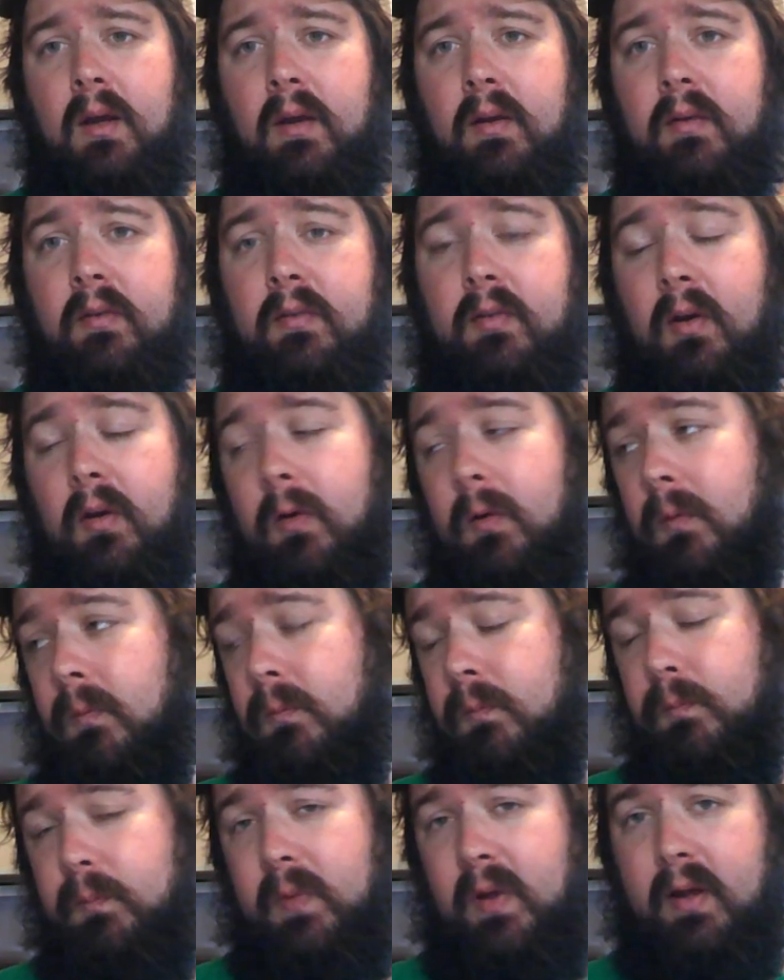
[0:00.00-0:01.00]
So
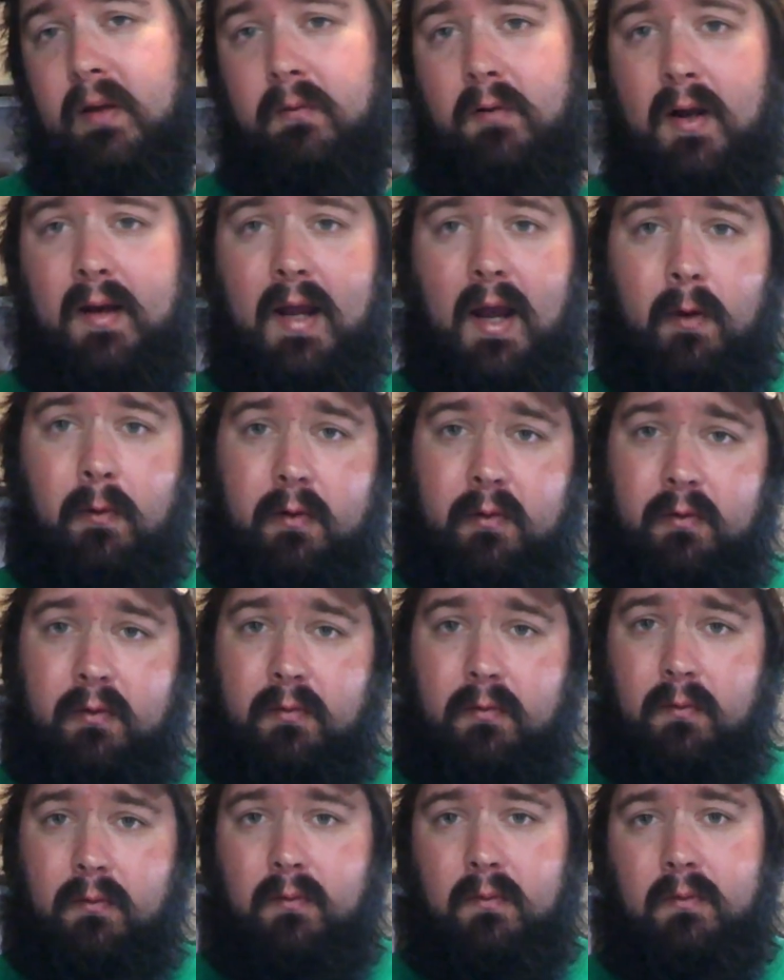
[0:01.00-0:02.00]
right now it's
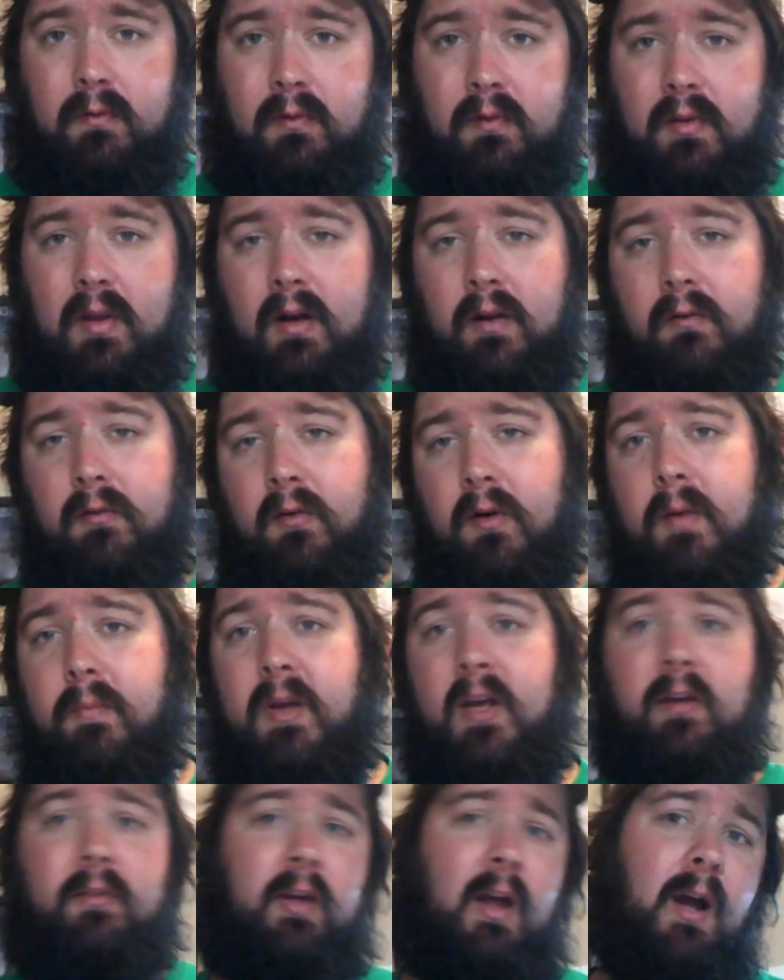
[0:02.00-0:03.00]
sitting free
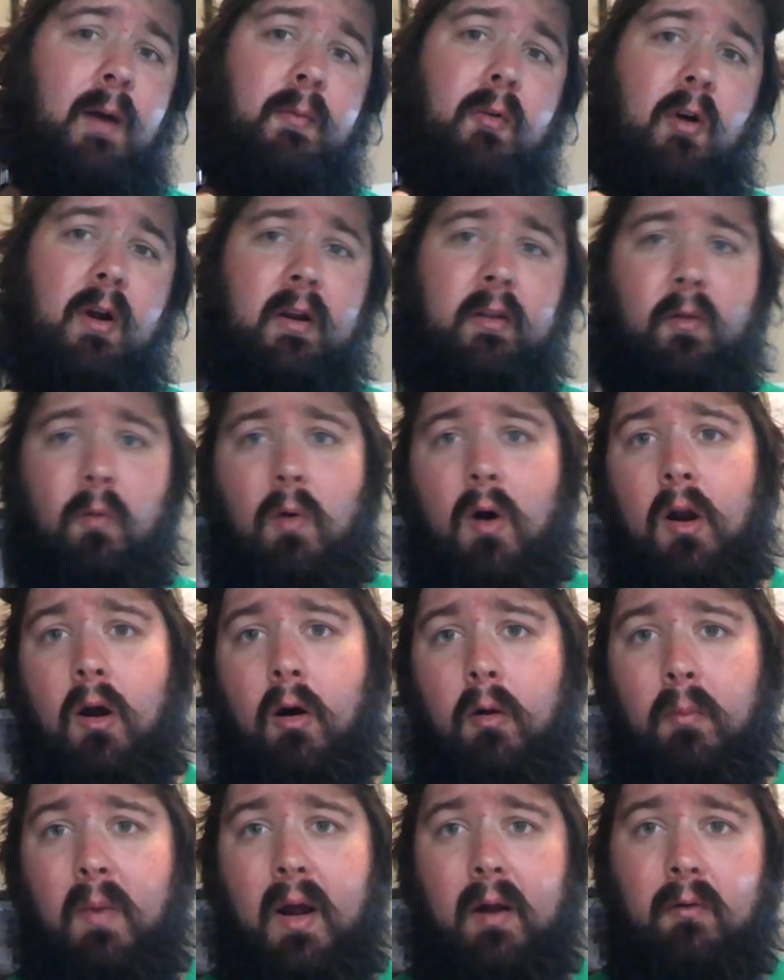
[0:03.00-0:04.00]
because I upgraded the one
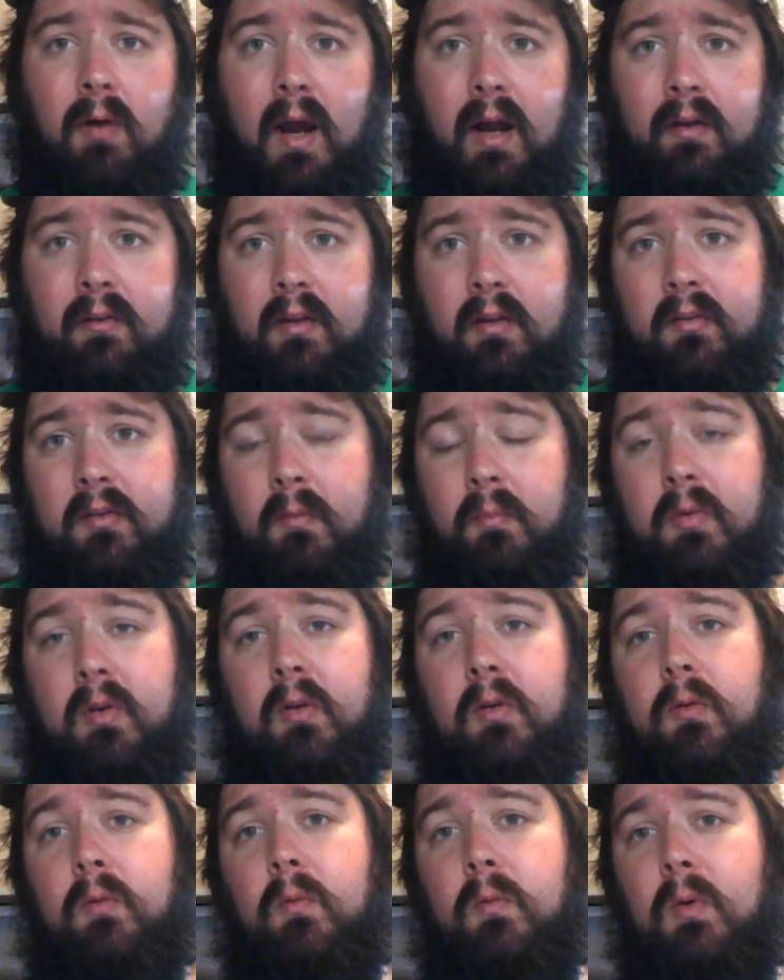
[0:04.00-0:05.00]
on my rack system
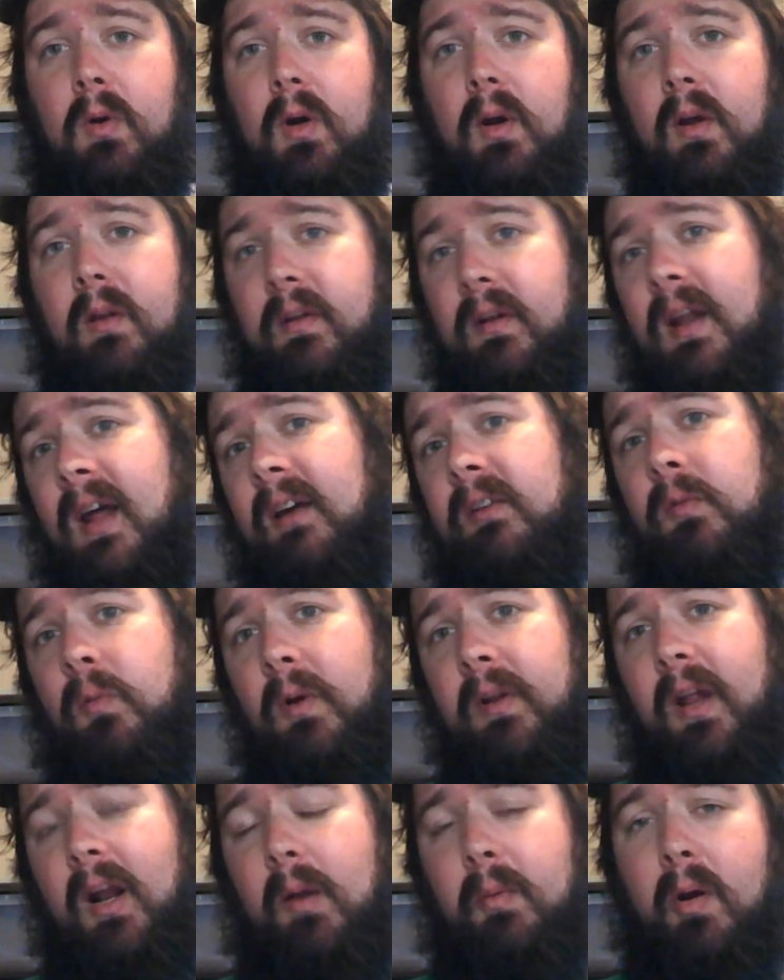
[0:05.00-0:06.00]
to the next
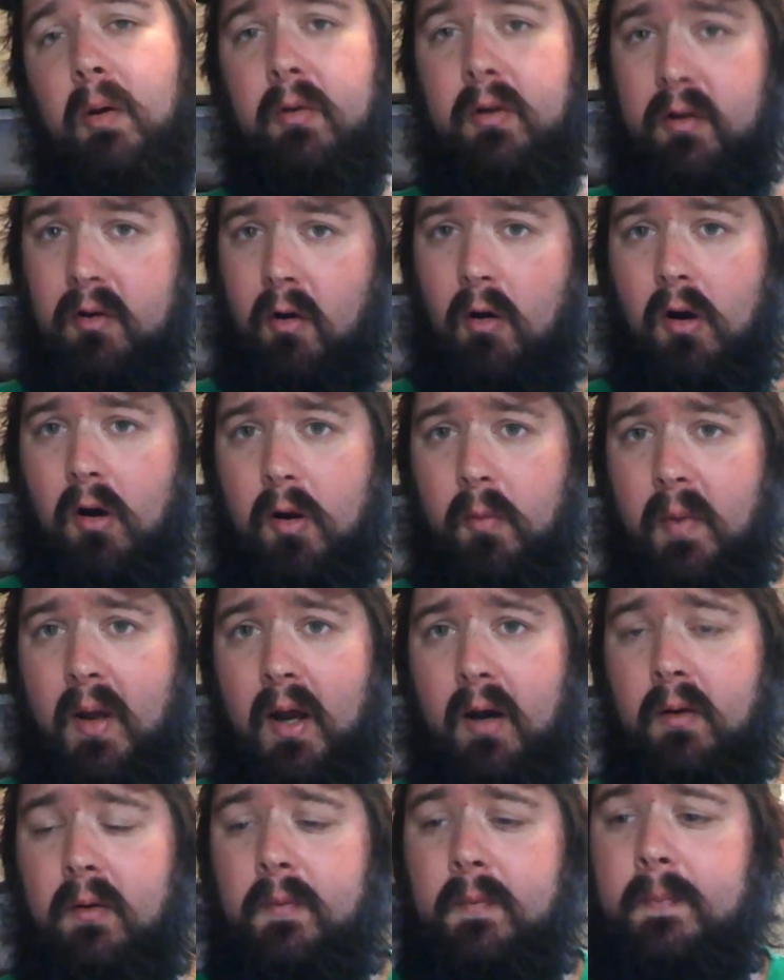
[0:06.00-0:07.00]
one that I'm going to talk
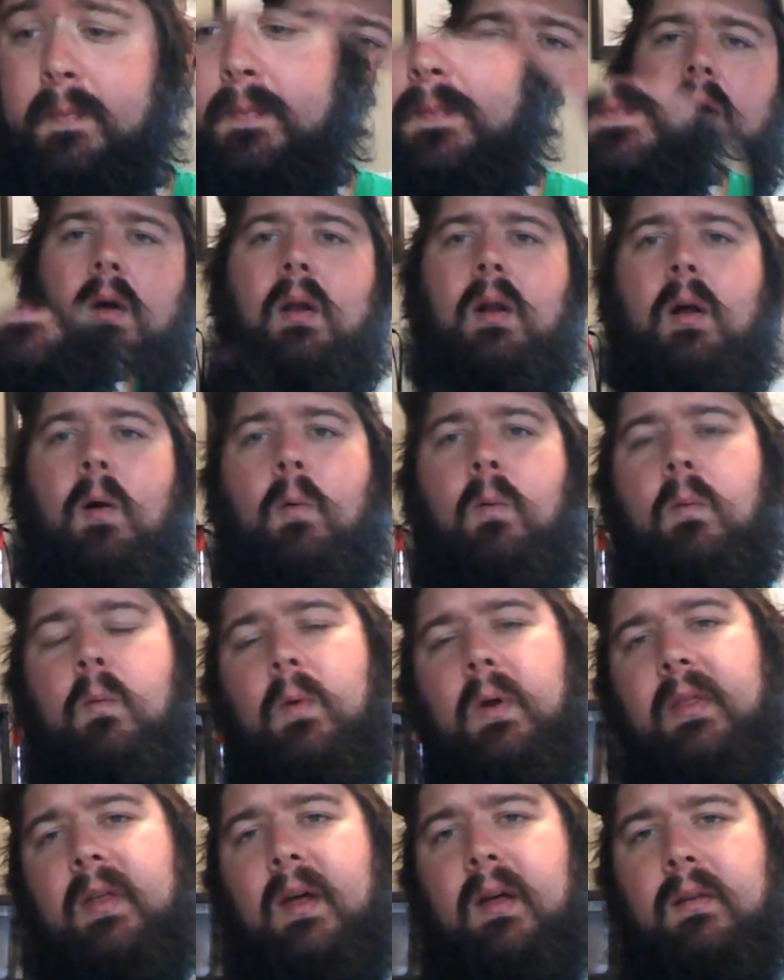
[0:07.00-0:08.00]
about. Now,
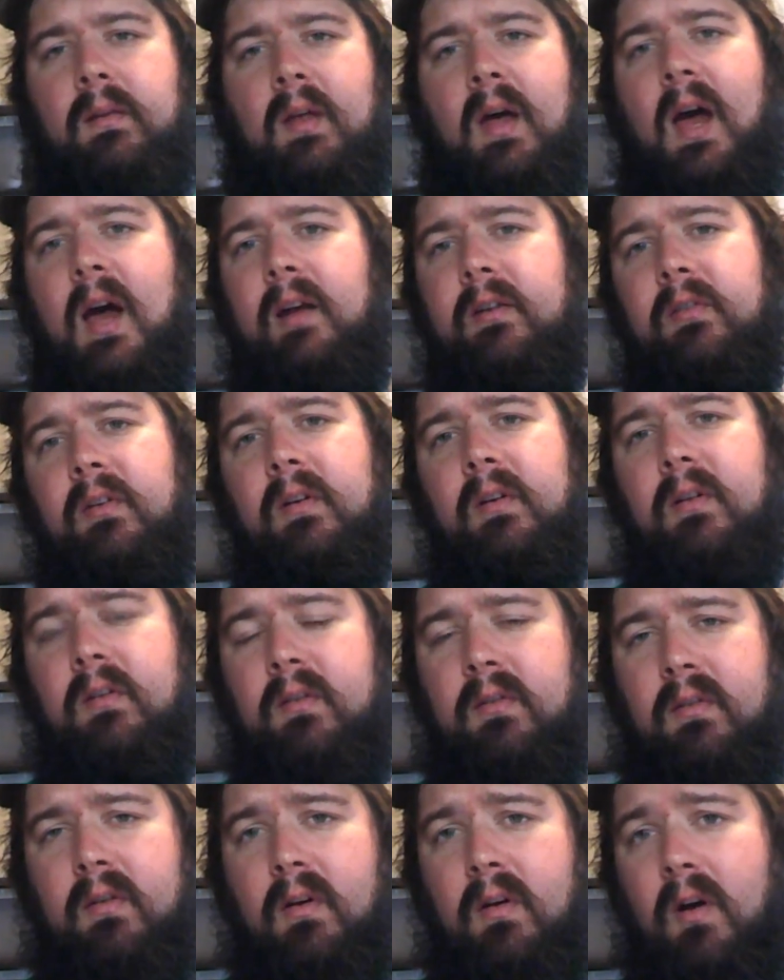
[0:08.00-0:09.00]
with the hatchling
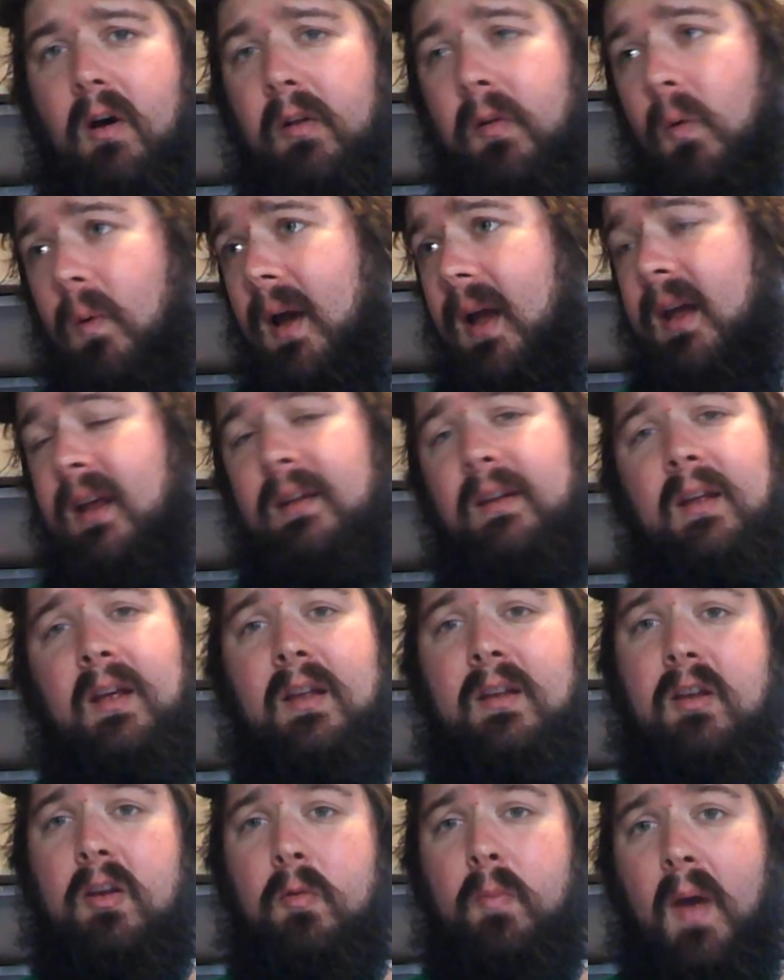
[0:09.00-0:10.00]
on the way in the
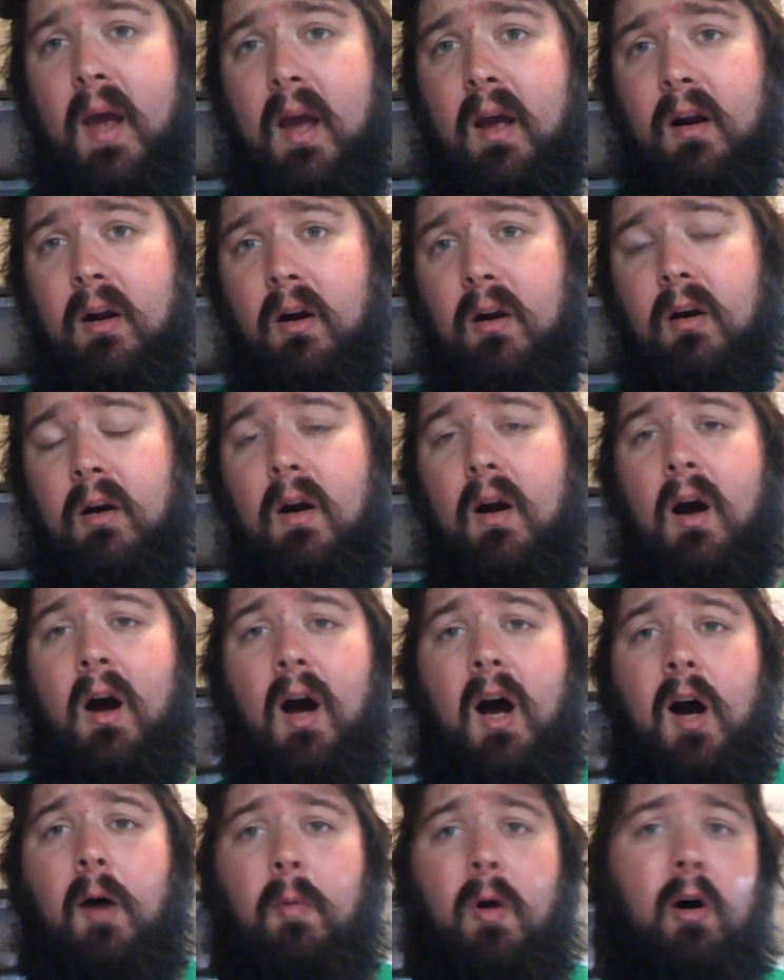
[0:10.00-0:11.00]
incubator,
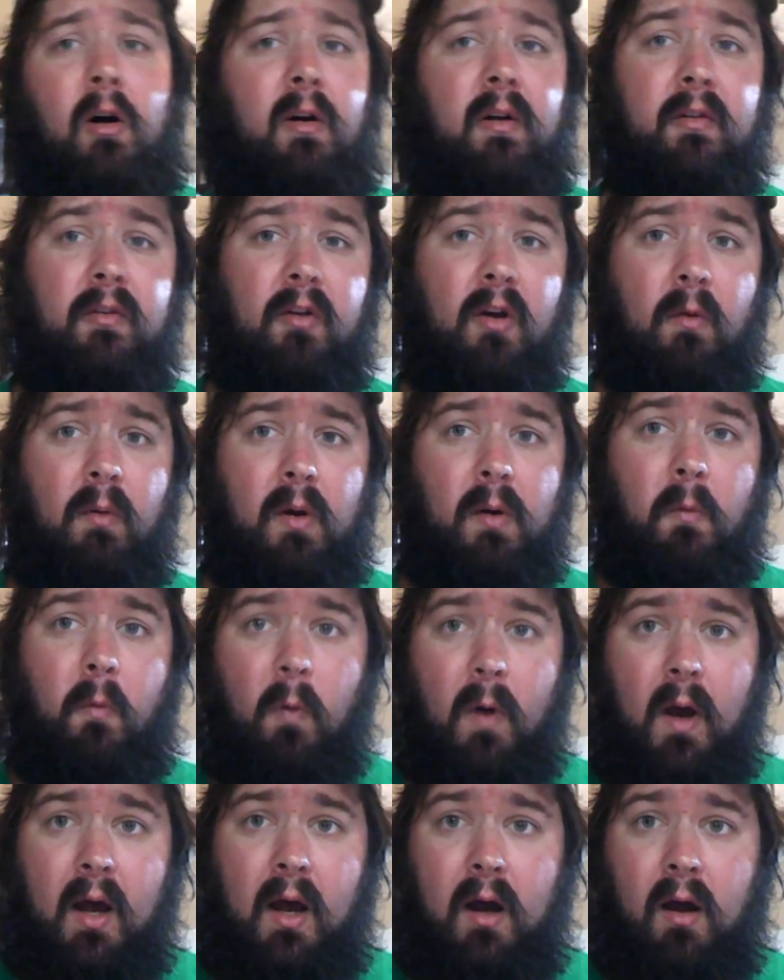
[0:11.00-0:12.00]
all is going
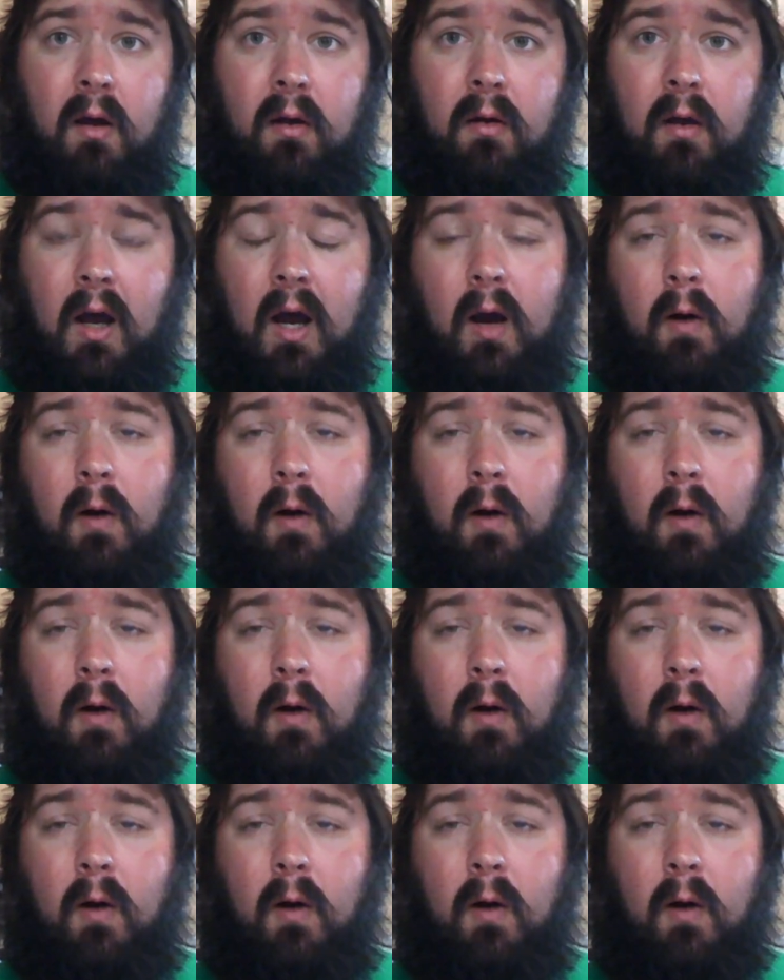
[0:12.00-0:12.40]
well.